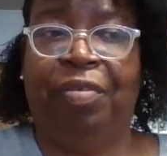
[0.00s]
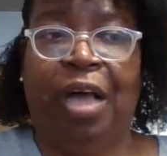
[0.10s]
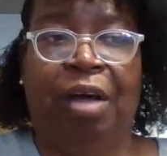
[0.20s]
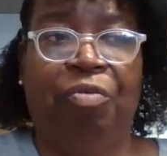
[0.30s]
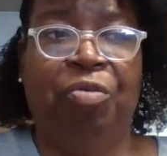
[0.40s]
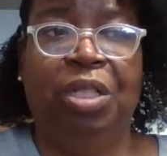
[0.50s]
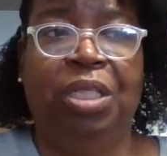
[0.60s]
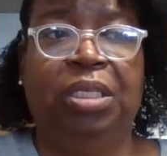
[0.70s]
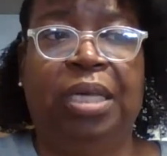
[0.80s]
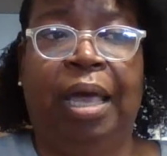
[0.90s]
I
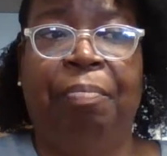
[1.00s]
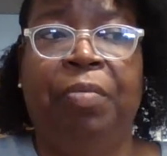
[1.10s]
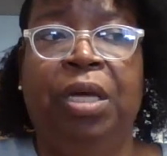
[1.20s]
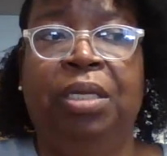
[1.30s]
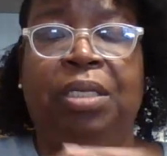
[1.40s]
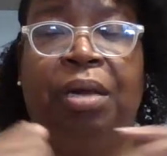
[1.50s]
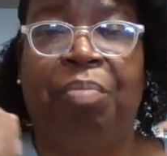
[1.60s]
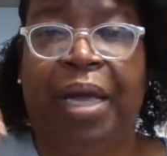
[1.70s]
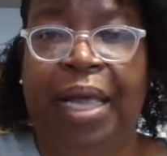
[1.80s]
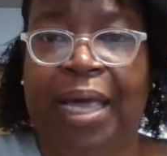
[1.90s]
really tap take
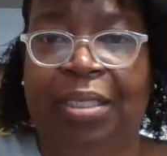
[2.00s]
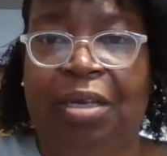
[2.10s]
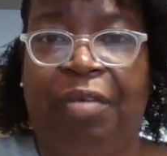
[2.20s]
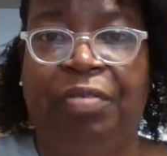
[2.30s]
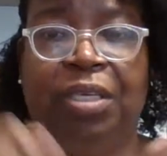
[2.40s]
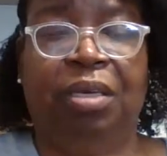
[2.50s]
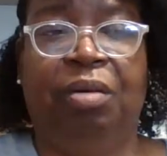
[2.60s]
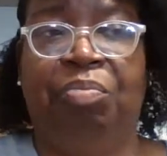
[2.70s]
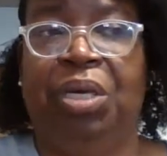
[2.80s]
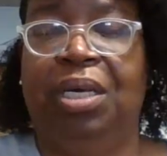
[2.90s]
my hats off to
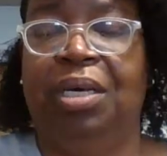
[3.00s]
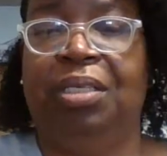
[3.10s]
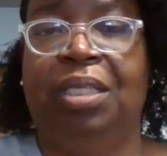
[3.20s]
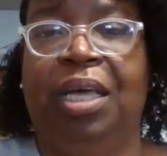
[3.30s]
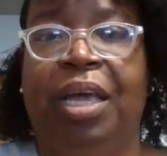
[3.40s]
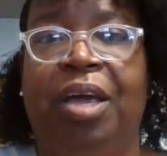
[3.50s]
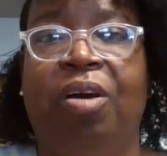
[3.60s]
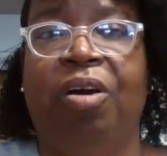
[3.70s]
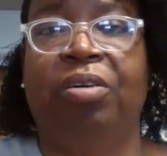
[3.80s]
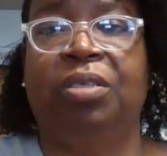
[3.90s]
them because they
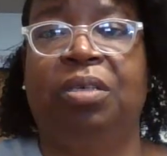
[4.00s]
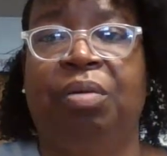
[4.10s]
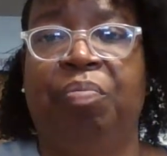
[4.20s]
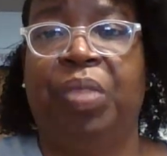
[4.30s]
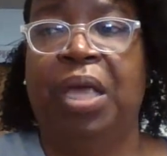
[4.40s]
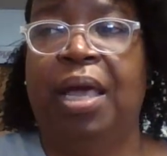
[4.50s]
are some